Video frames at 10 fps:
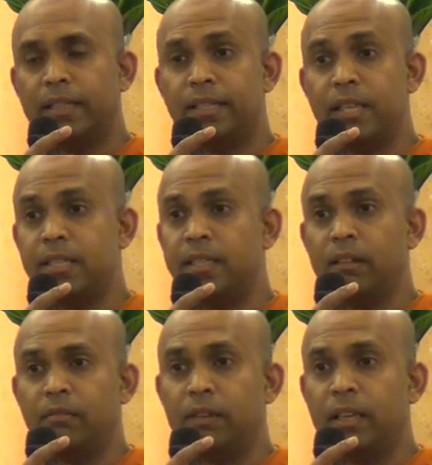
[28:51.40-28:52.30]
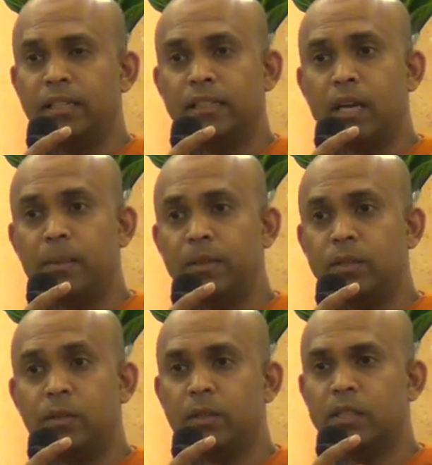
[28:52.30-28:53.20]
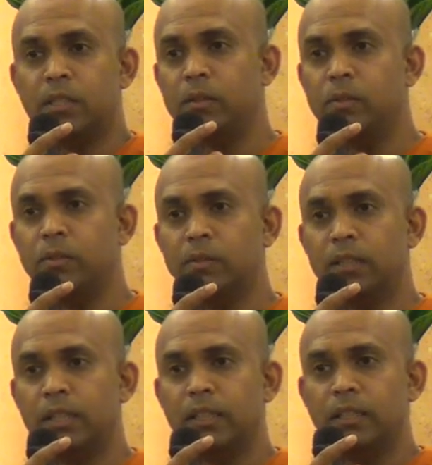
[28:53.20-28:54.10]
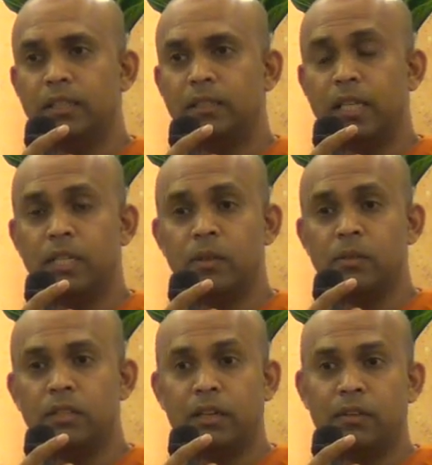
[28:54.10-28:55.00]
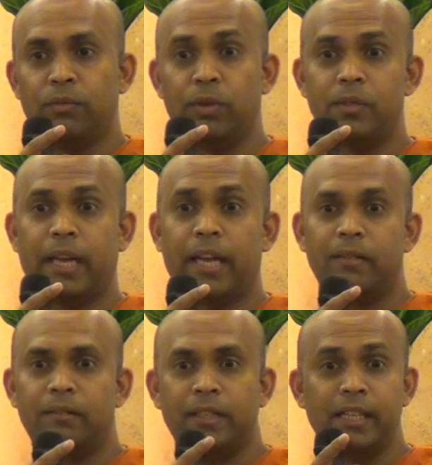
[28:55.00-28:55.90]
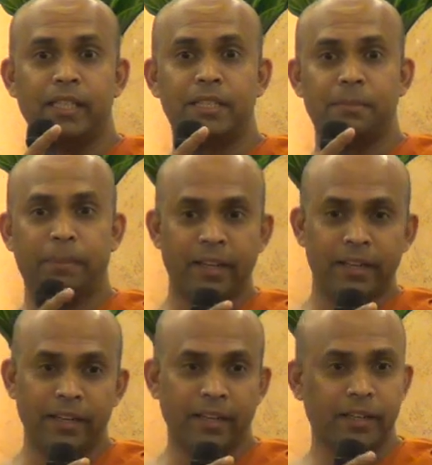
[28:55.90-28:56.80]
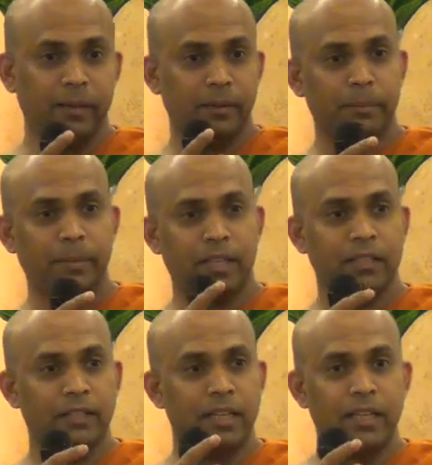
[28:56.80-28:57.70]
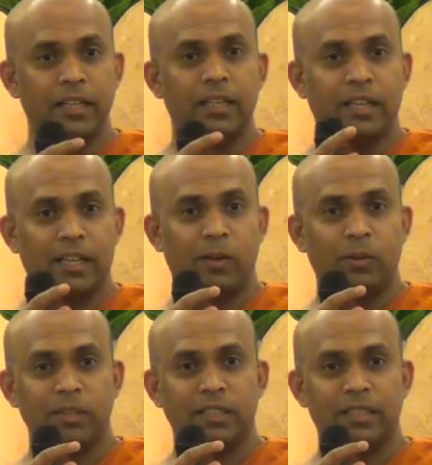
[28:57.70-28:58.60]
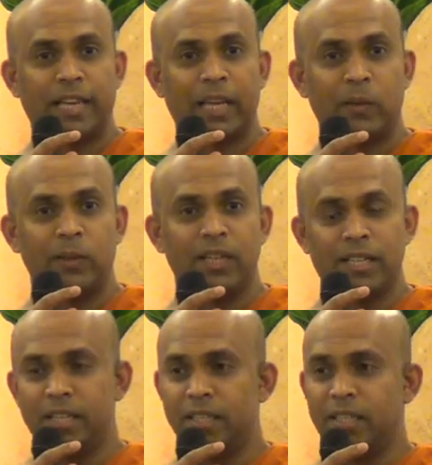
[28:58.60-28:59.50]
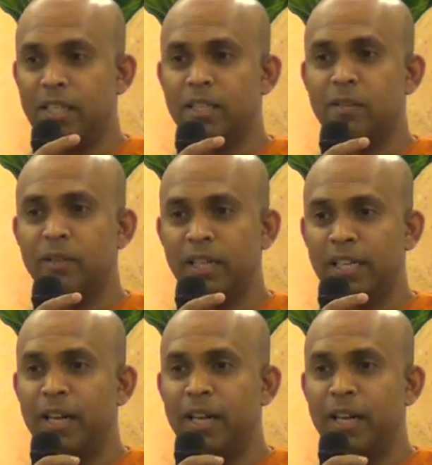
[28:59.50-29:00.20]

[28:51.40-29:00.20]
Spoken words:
system wheelers coming towards you, there's no time for you to calculate the speed and make a conscious calculated decision. Really